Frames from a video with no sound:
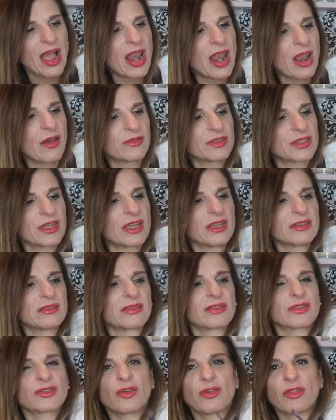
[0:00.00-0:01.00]
I loved it.
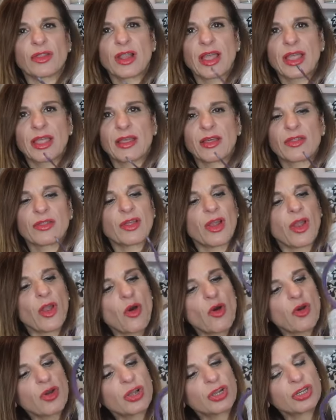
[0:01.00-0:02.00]
It's got like the
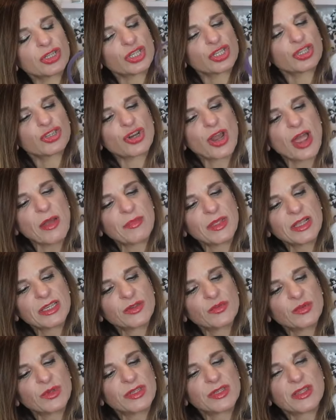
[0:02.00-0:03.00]
long strap.
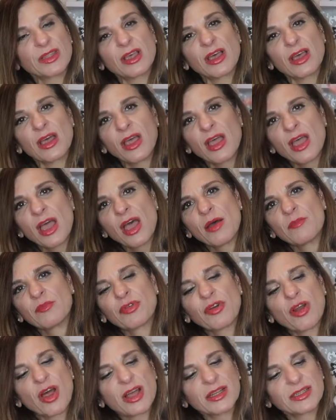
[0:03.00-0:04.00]
This was the
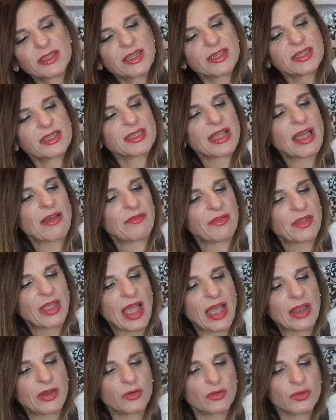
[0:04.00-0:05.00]
Prada
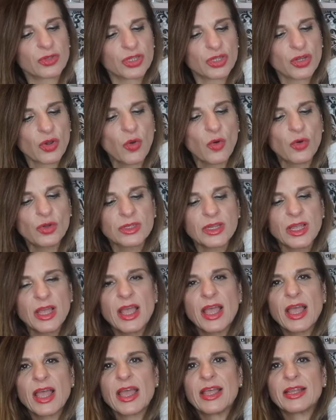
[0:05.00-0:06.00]
Saffiano tote.
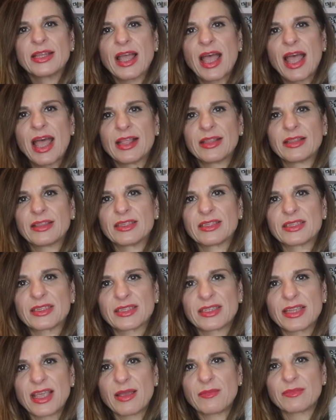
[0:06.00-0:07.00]
It had the
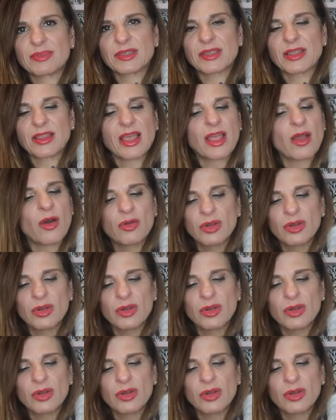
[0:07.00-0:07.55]
zips there.